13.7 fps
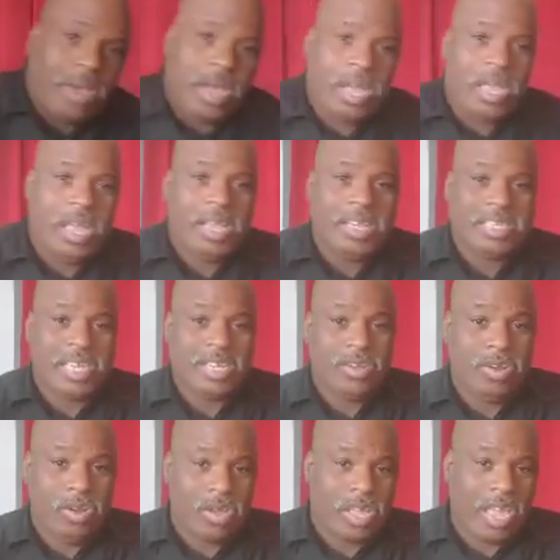But
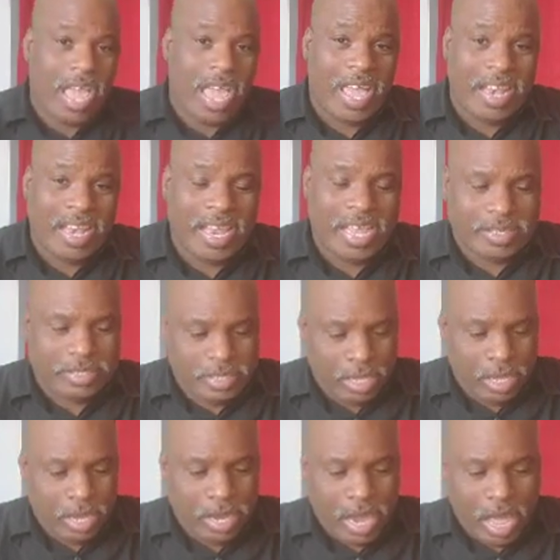just looking at
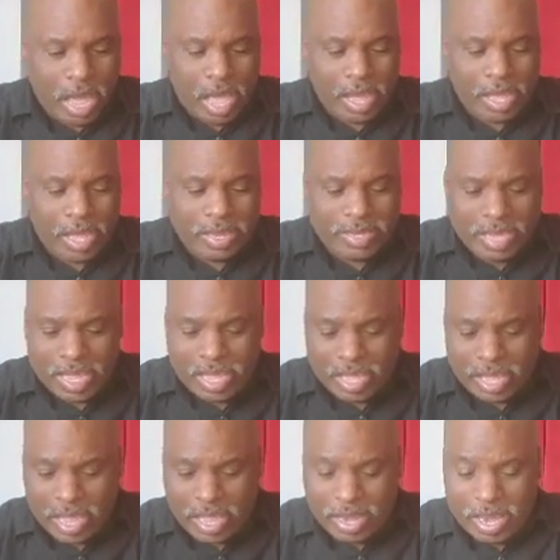this, now I gotta
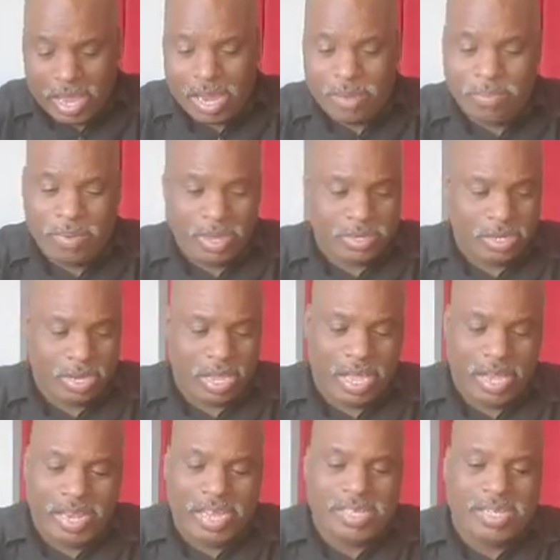take another picture,
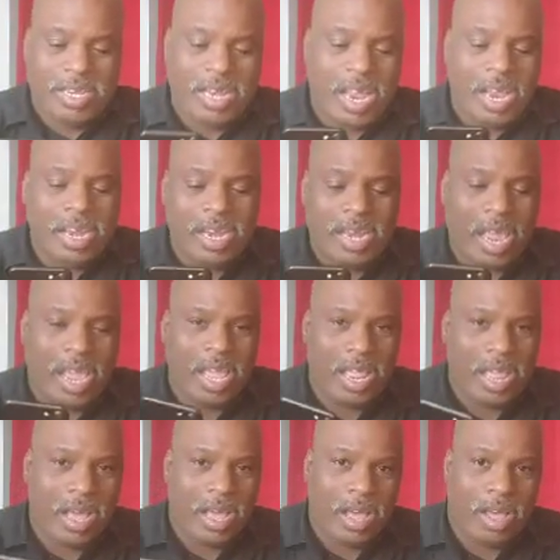and this is another
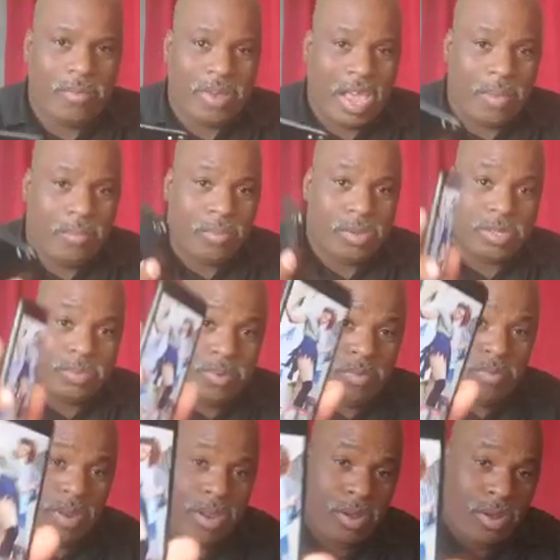thing that most
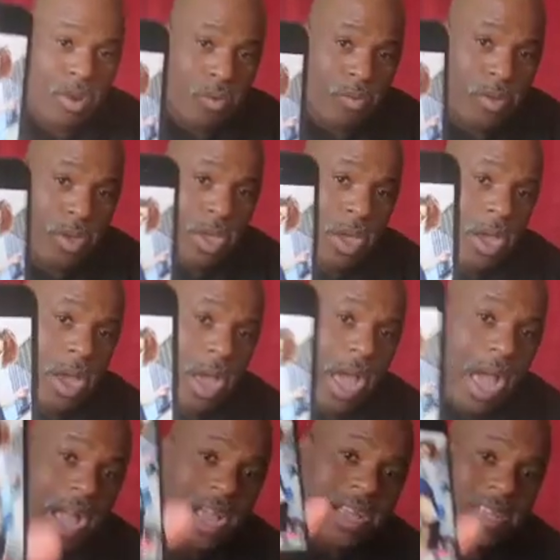people didn't know.
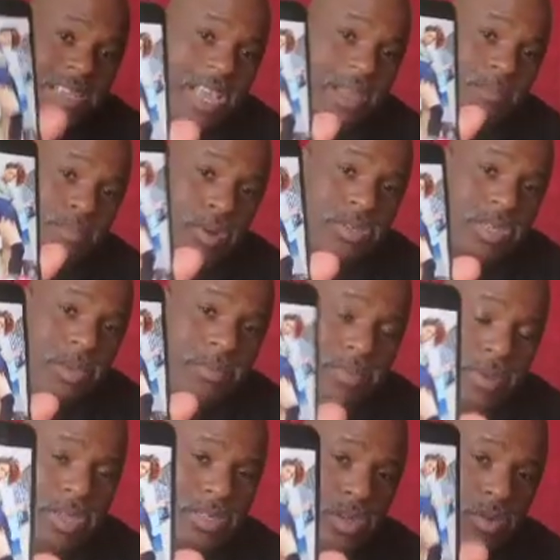I could take
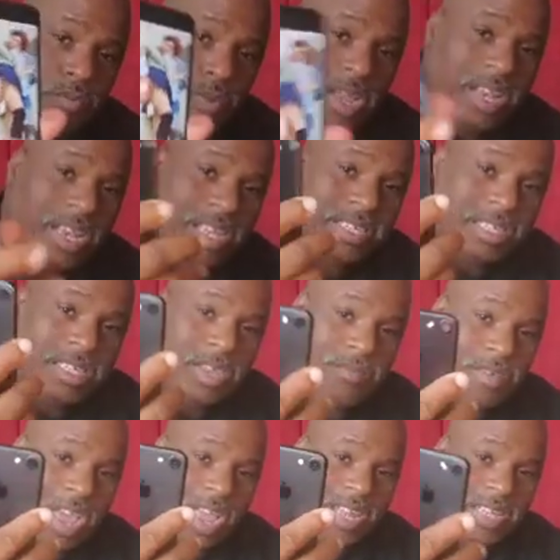picture with this
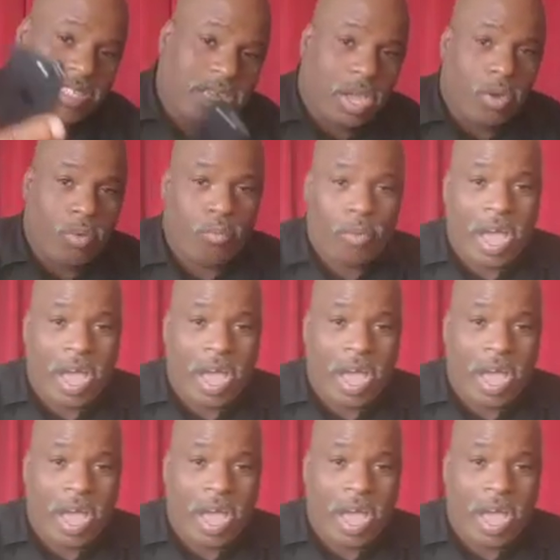device.